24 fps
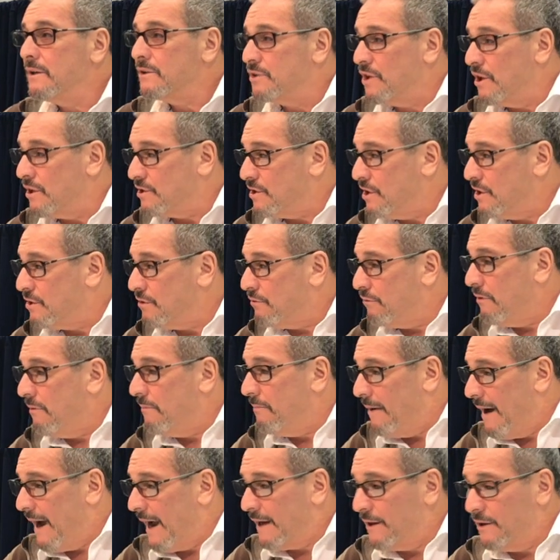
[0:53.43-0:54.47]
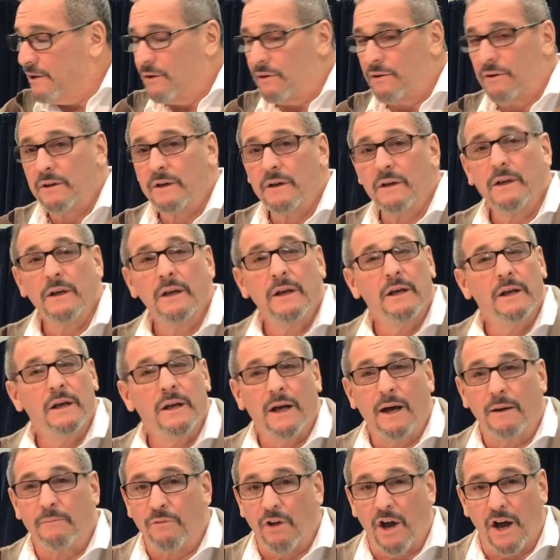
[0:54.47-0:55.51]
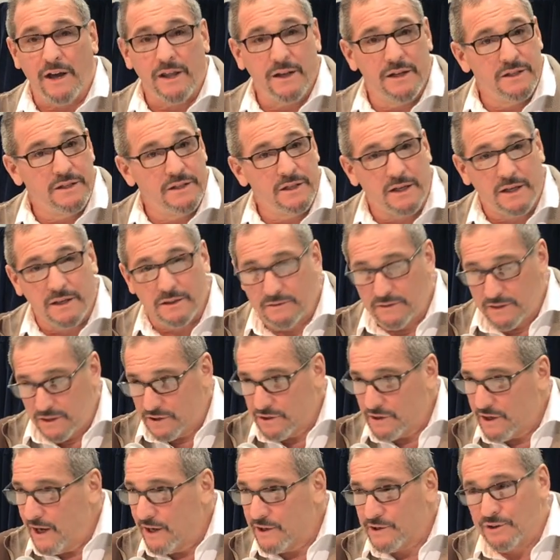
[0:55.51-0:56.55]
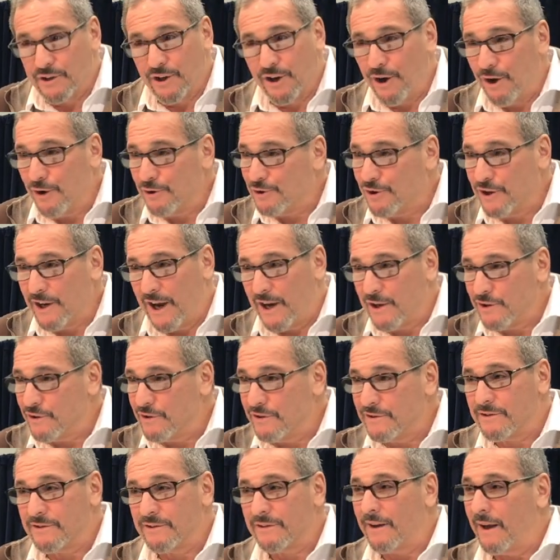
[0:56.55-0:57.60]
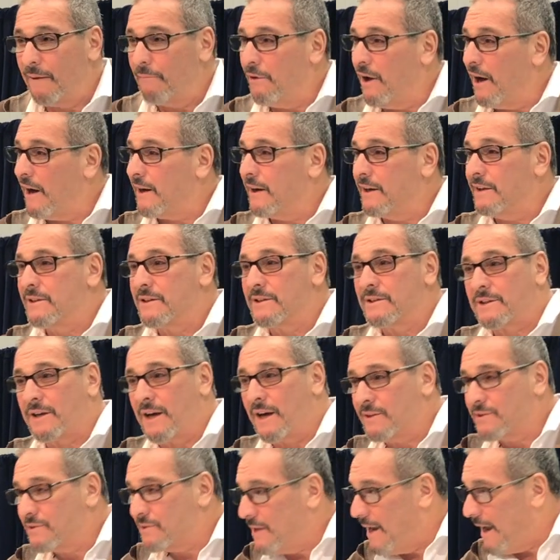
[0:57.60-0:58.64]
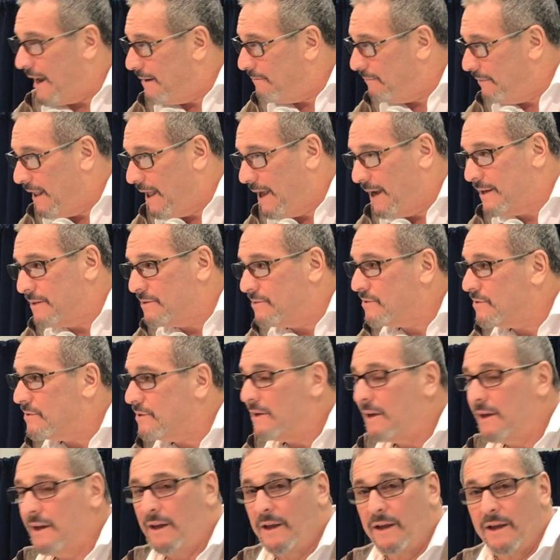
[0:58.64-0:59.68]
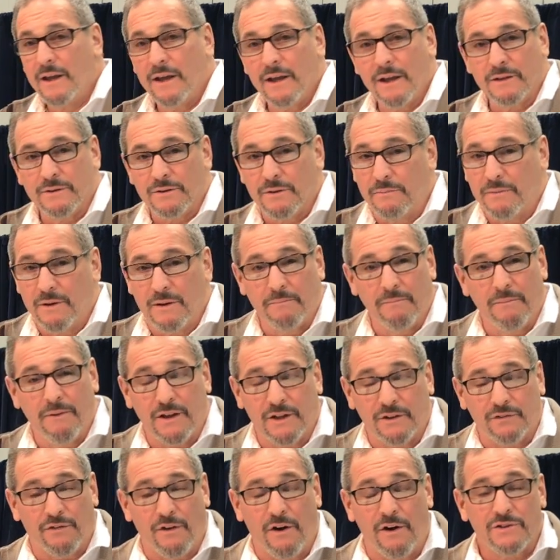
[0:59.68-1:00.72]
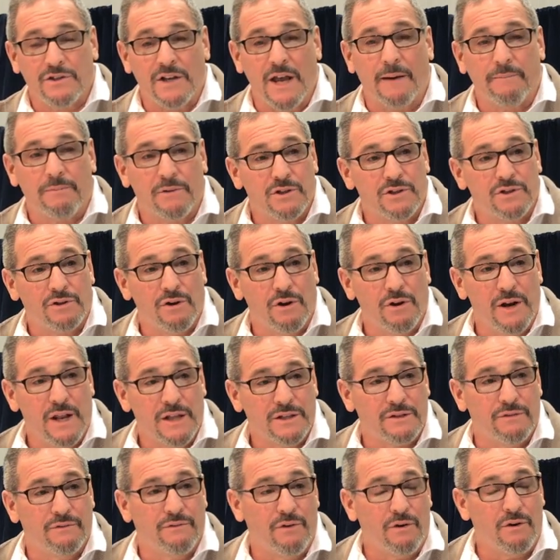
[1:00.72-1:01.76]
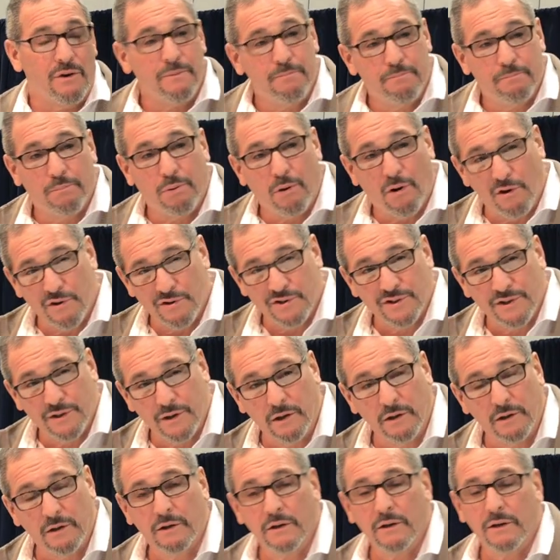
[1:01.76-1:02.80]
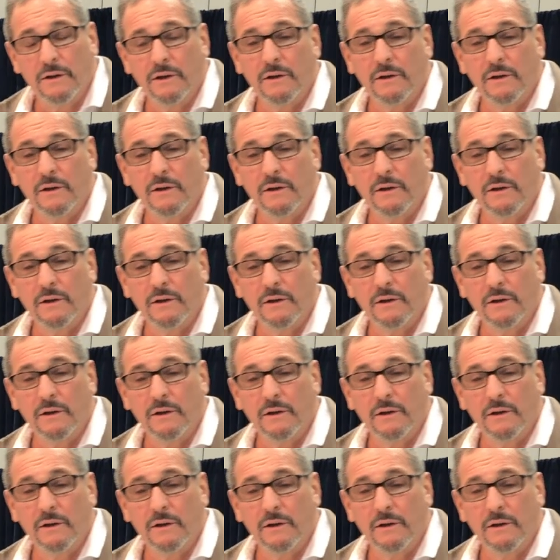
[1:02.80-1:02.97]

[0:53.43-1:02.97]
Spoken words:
Just as a reminder, I'm not going to discuss negotiations. I'm not going to discuss timelines. To me, as far as I'm concerned, that's a very personal